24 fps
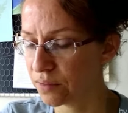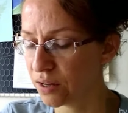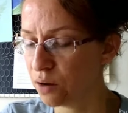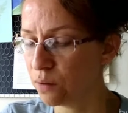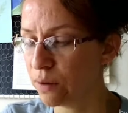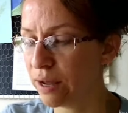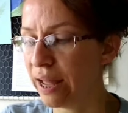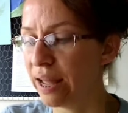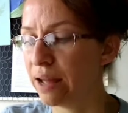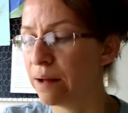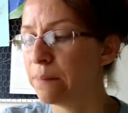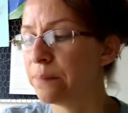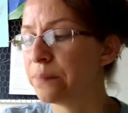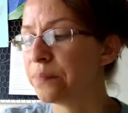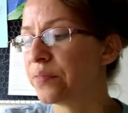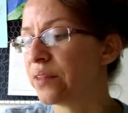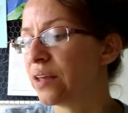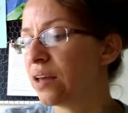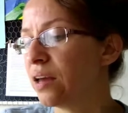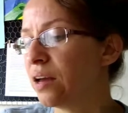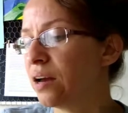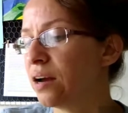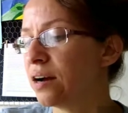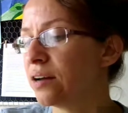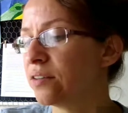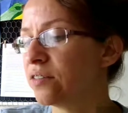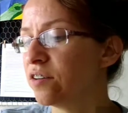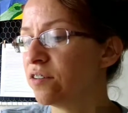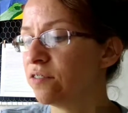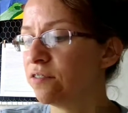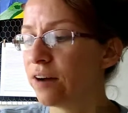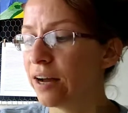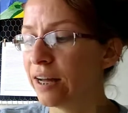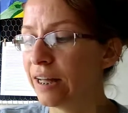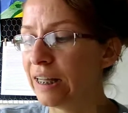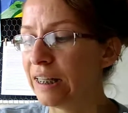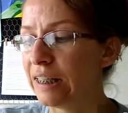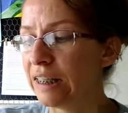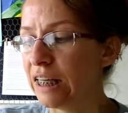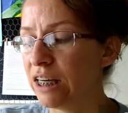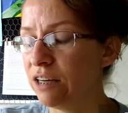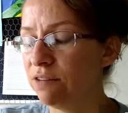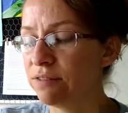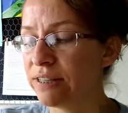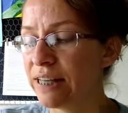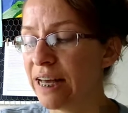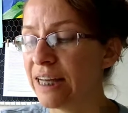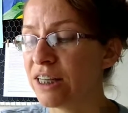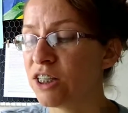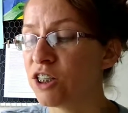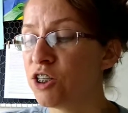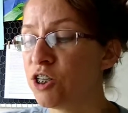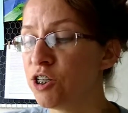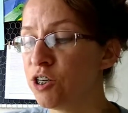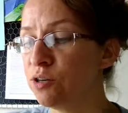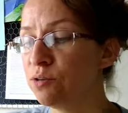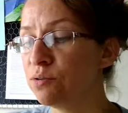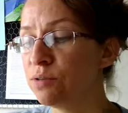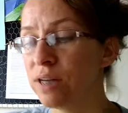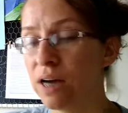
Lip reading: okay, the violet leaves had 2